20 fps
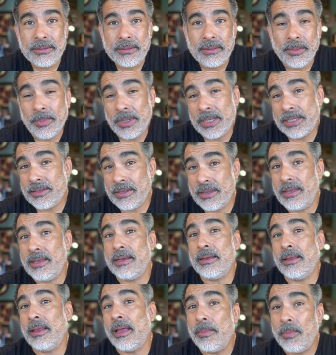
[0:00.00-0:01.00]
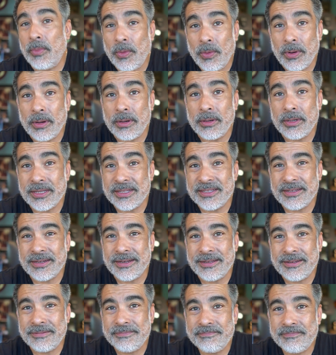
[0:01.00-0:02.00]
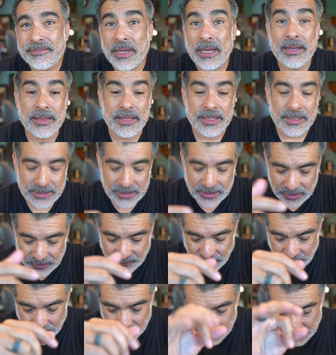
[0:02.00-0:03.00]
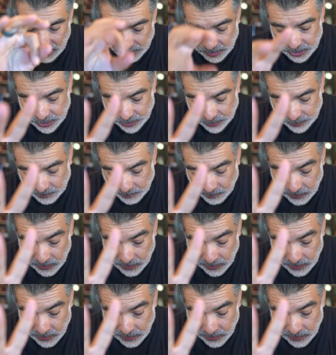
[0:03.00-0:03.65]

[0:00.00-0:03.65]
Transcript: It makes you think a lot more, doesn't it? Uh, at least it did for me. Number two,